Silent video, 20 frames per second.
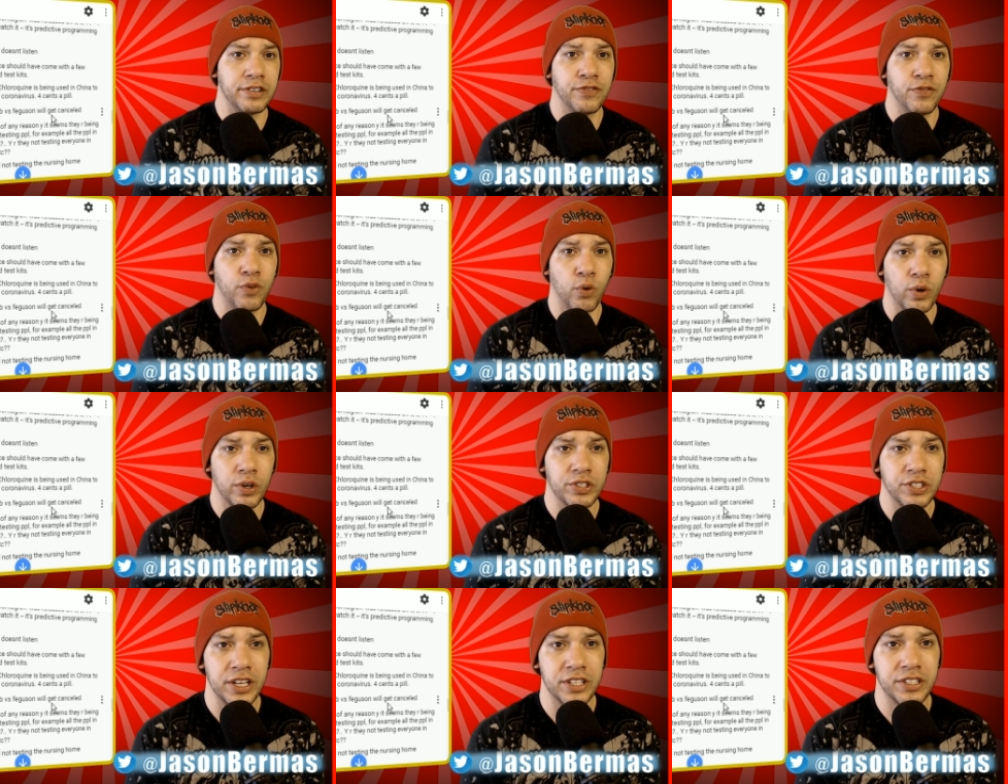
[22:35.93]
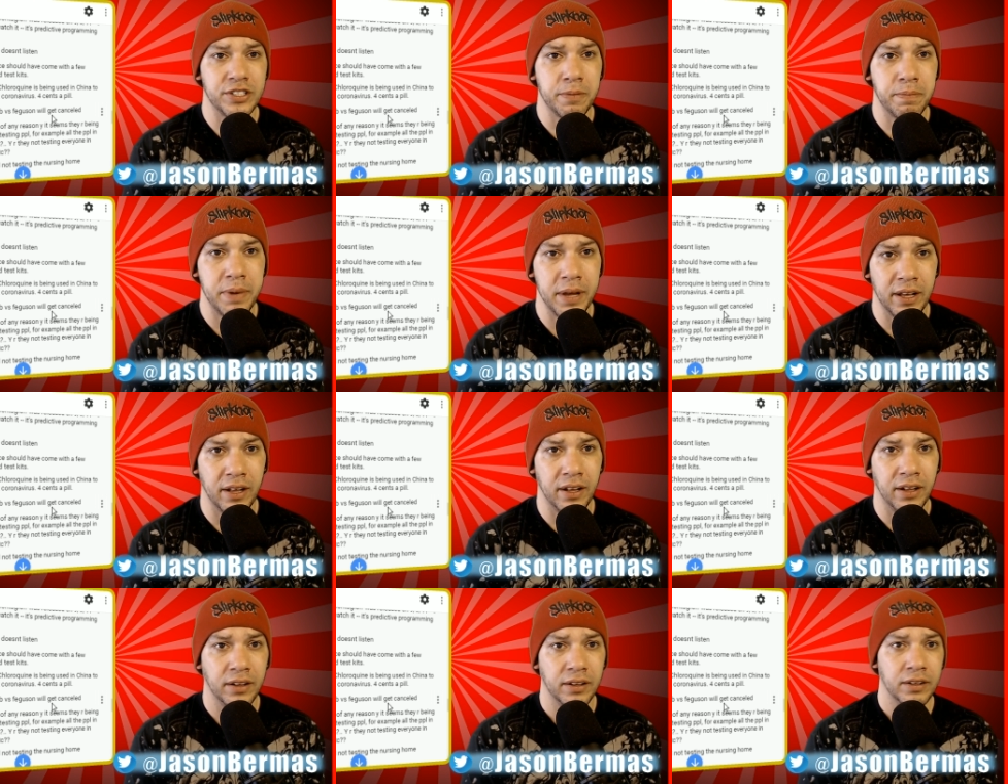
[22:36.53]
4 cents a
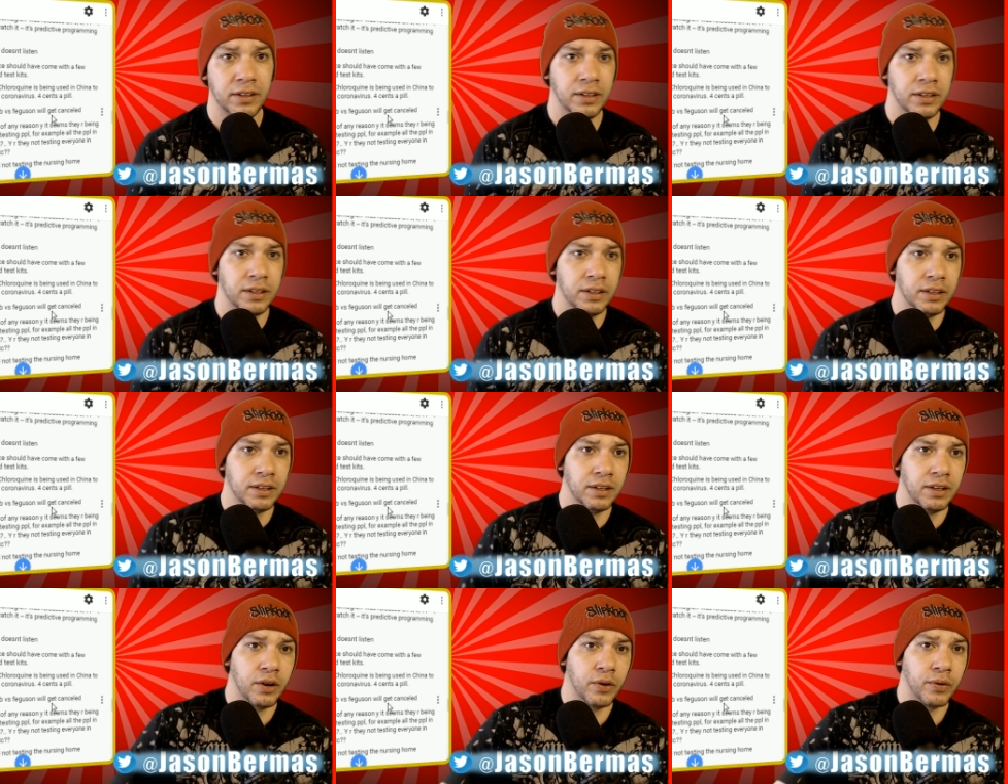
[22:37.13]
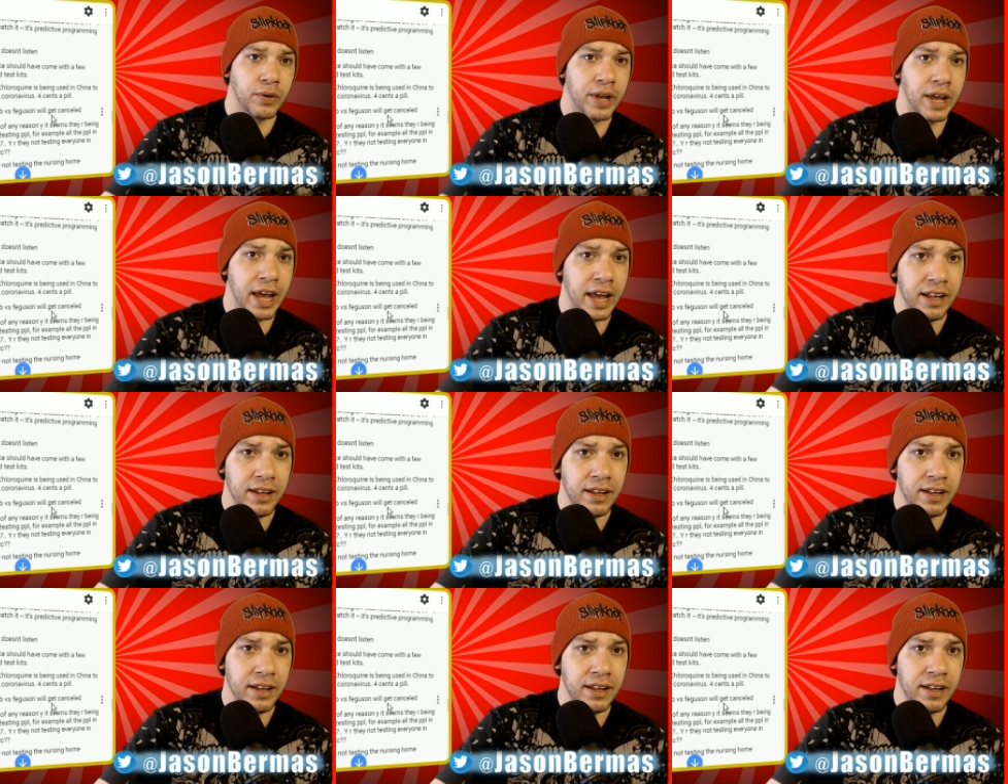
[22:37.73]
pill. Okay?